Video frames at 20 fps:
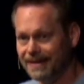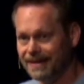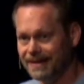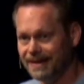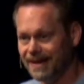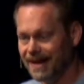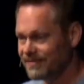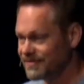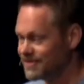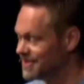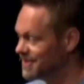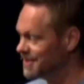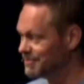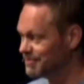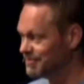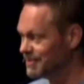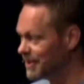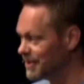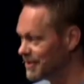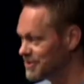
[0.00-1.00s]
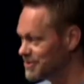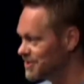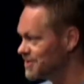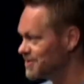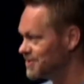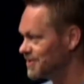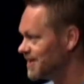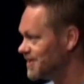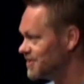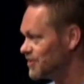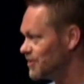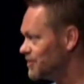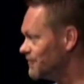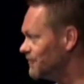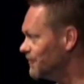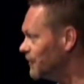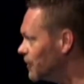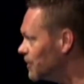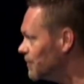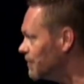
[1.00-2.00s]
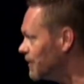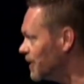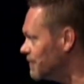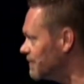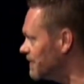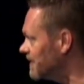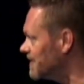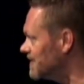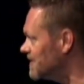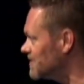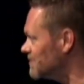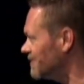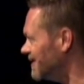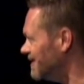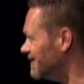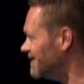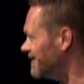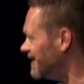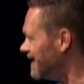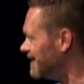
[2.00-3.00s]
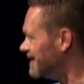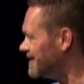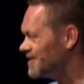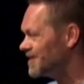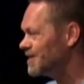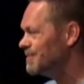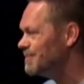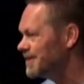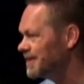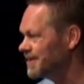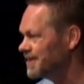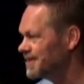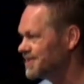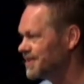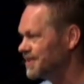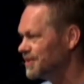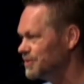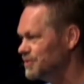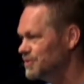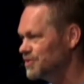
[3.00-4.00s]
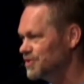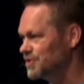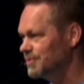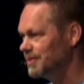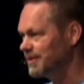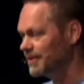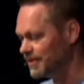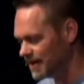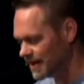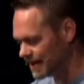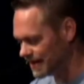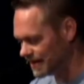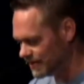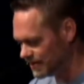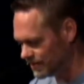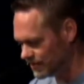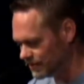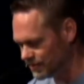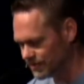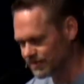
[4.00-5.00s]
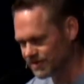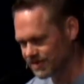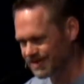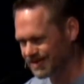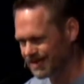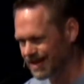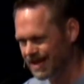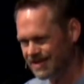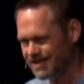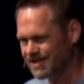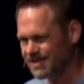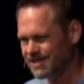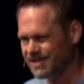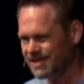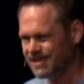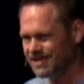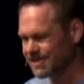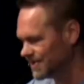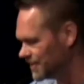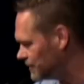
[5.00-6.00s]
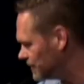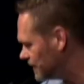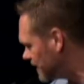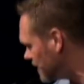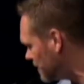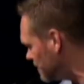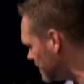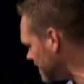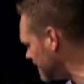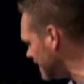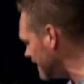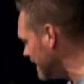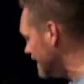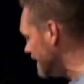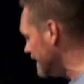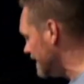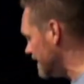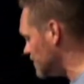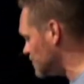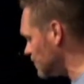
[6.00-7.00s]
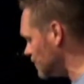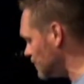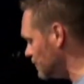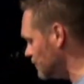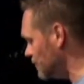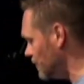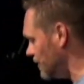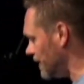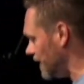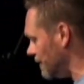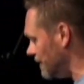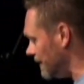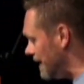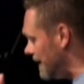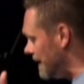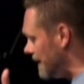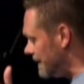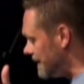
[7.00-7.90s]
I've seen marriages, they start to fall apart because, well, they're not as committed as they used to be. They're not sincerely committed. And so you know that.